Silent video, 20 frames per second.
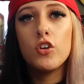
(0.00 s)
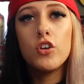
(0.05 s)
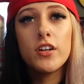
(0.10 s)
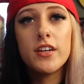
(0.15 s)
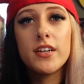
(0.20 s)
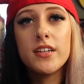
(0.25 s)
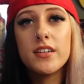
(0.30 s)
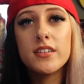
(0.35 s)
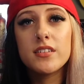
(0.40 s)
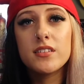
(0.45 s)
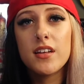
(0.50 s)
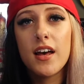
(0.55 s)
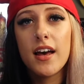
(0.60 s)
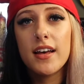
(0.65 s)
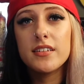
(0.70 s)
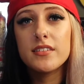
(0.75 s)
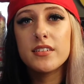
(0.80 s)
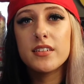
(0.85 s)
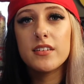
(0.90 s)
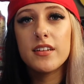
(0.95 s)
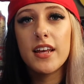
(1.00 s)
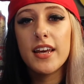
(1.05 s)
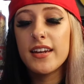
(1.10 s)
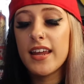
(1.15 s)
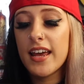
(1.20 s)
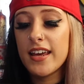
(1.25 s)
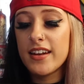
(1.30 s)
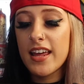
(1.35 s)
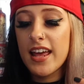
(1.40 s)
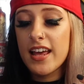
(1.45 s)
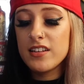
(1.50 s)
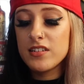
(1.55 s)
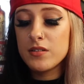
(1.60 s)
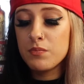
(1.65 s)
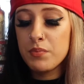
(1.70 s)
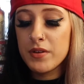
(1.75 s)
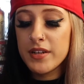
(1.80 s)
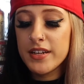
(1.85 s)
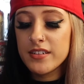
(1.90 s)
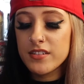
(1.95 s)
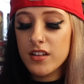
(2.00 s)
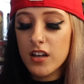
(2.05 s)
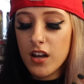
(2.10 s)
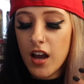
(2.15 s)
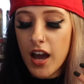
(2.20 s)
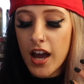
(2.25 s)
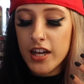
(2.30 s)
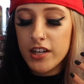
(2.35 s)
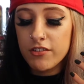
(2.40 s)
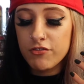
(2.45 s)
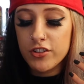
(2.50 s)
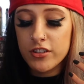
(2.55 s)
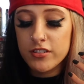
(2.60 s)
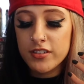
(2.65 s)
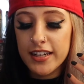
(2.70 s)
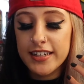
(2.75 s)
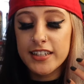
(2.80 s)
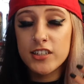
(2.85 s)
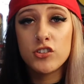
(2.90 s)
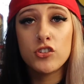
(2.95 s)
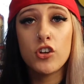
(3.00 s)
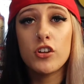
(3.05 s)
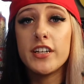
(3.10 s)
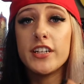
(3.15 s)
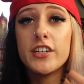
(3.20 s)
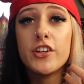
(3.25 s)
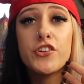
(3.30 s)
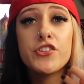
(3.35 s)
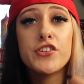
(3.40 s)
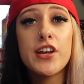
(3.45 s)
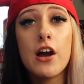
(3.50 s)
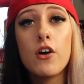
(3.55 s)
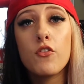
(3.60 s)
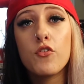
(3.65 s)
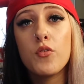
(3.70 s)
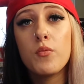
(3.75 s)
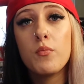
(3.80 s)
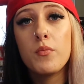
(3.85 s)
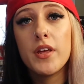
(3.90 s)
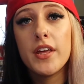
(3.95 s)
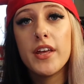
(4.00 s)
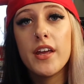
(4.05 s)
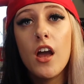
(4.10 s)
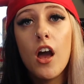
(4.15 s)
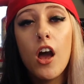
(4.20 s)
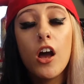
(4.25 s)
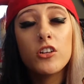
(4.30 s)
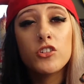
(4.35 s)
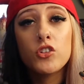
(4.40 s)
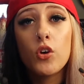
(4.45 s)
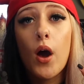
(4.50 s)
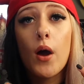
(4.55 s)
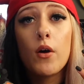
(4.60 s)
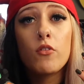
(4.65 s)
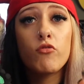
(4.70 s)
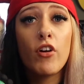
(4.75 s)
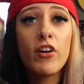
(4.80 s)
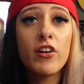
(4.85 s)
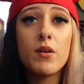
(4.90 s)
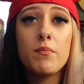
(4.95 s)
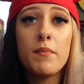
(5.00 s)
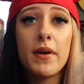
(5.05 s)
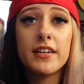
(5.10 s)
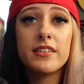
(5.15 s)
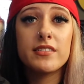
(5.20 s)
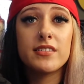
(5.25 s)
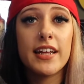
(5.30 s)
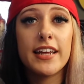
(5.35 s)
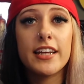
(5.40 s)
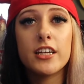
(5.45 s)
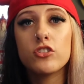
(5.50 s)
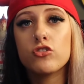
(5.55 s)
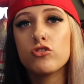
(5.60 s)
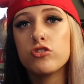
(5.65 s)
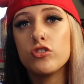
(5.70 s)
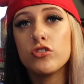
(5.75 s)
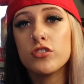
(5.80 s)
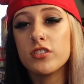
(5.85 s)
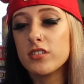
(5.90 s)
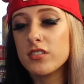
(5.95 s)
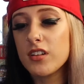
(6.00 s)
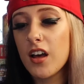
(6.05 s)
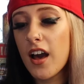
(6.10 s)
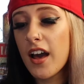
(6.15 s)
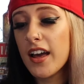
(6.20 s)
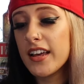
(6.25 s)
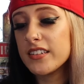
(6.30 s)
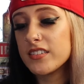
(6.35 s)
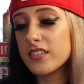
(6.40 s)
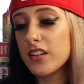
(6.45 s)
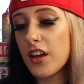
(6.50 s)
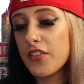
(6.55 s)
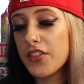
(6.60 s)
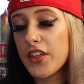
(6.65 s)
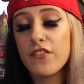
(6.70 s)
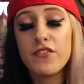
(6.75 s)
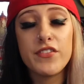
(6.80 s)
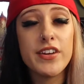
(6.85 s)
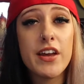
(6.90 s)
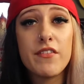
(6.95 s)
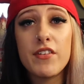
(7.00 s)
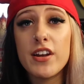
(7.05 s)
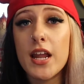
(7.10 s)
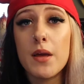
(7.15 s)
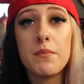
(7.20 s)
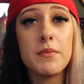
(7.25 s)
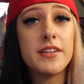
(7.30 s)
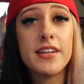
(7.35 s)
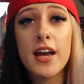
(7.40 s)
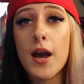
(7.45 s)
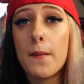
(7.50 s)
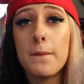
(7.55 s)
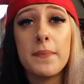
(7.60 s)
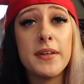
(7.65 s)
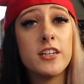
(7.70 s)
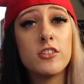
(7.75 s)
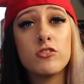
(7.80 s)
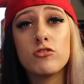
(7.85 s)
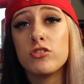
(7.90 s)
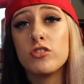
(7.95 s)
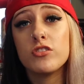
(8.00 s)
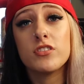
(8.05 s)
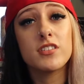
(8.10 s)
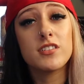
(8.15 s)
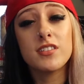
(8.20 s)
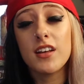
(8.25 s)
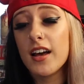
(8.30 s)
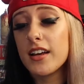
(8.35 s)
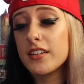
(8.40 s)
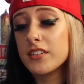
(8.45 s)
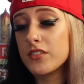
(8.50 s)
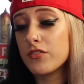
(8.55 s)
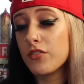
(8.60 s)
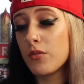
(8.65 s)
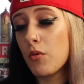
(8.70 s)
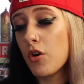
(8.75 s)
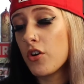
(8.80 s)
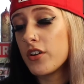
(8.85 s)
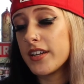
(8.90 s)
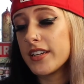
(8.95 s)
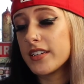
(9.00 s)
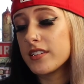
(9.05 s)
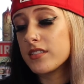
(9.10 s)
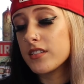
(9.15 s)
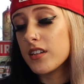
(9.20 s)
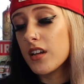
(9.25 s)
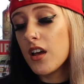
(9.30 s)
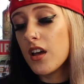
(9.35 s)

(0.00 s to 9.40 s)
Looking at sizing then, and SBs are kind of just a solid shout for me. So I would recommend staying true to size. They've never let me down being true to size, if I'm honest.